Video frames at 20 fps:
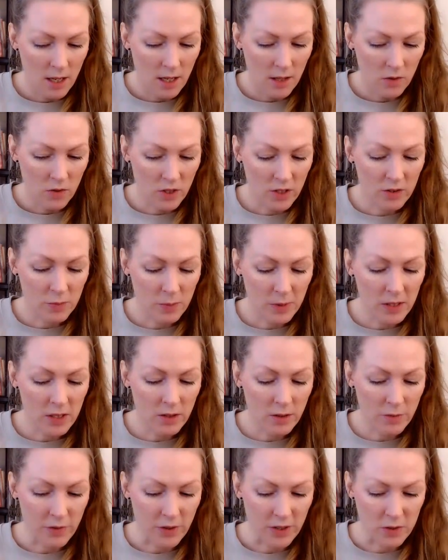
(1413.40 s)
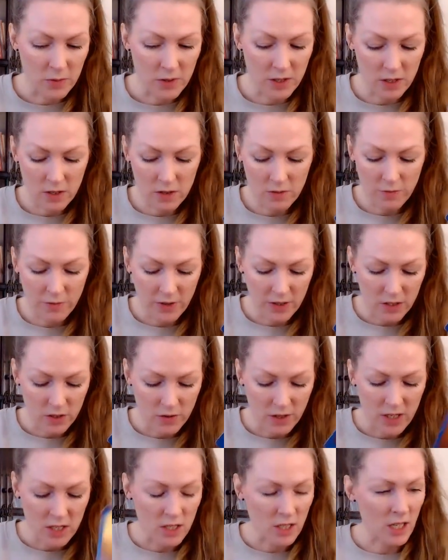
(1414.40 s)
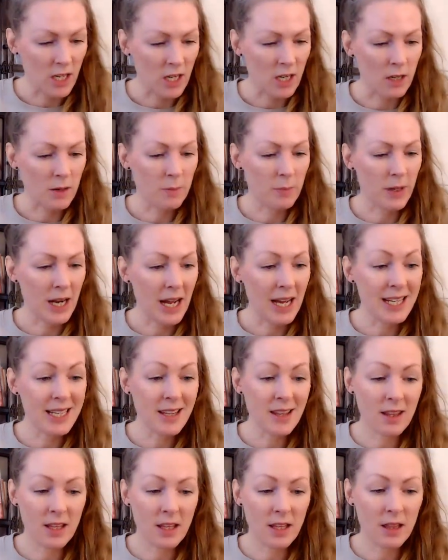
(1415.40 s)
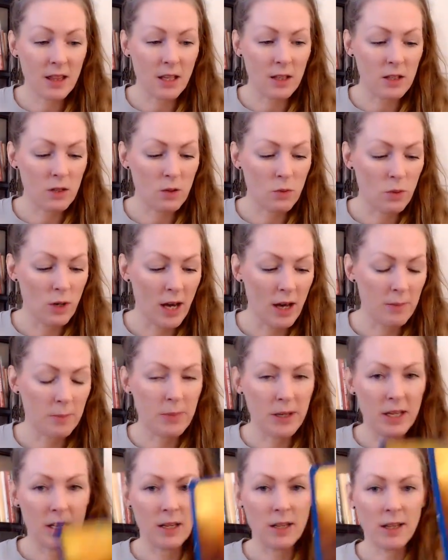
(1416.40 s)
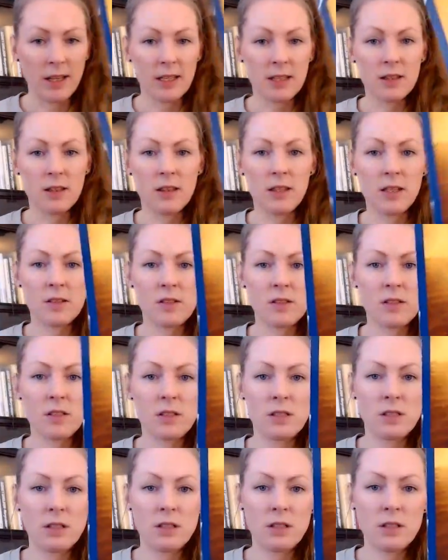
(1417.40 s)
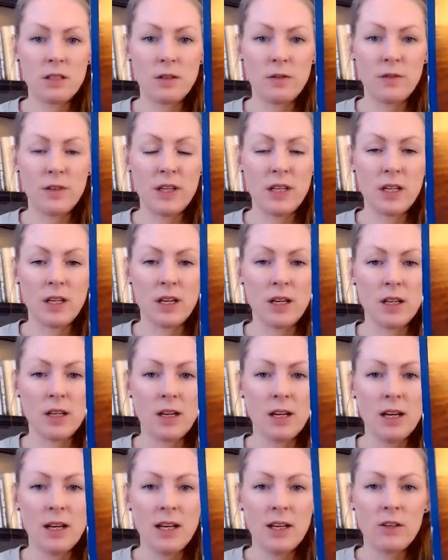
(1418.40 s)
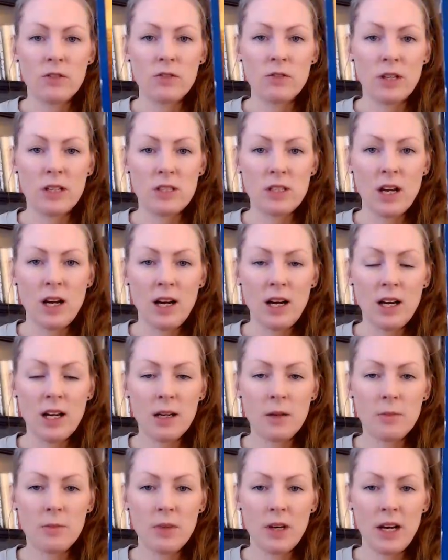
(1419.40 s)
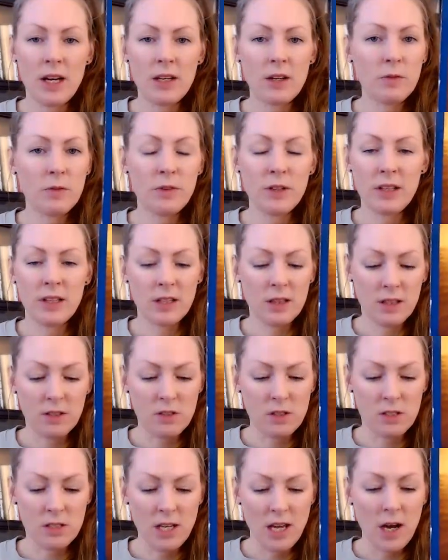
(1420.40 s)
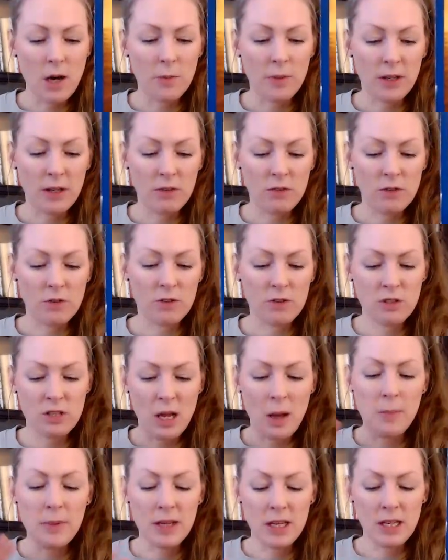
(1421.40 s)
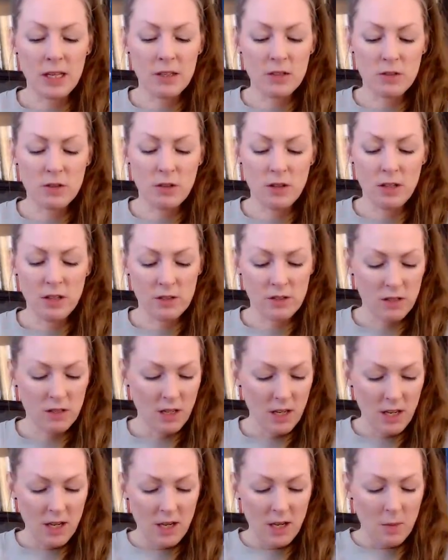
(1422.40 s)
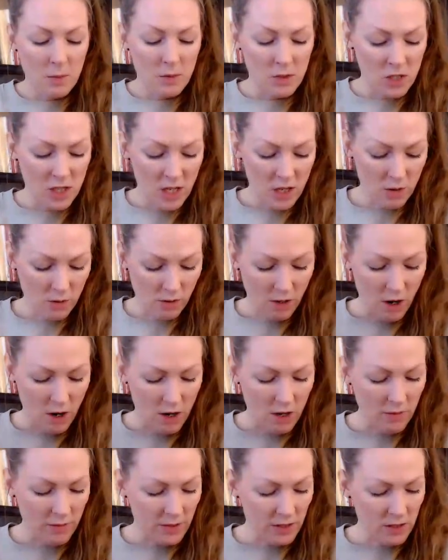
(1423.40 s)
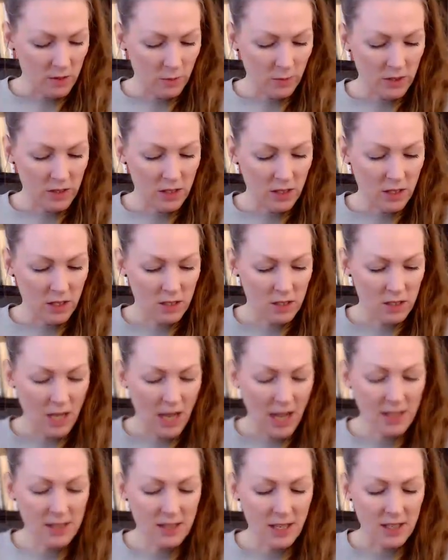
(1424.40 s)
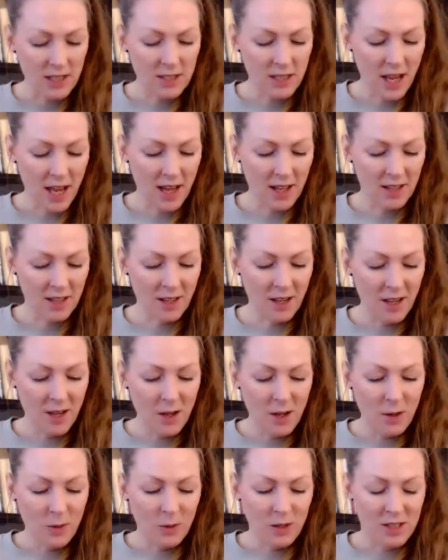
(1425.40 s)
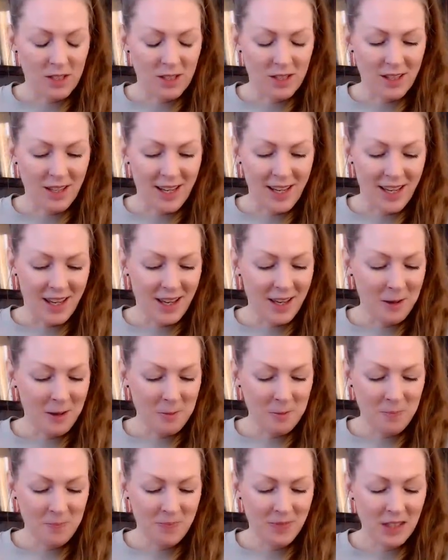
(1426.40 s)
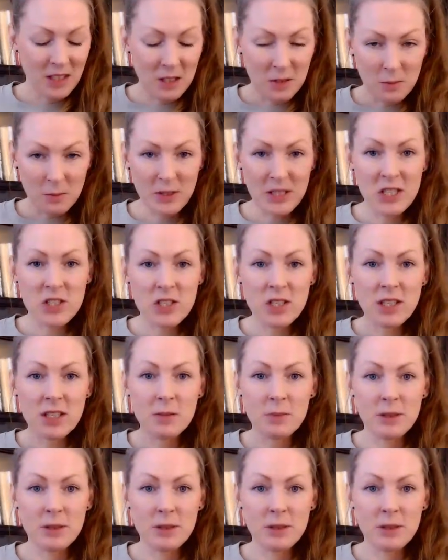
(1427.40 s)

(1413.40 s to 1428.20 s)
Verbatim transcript: There's been a frustration here, but I didn't think that you had been like this defeated. So at time, I don't feel like this is now, because you're stepping into this material harvest, and we see this 10, 10, 10, which is like completion.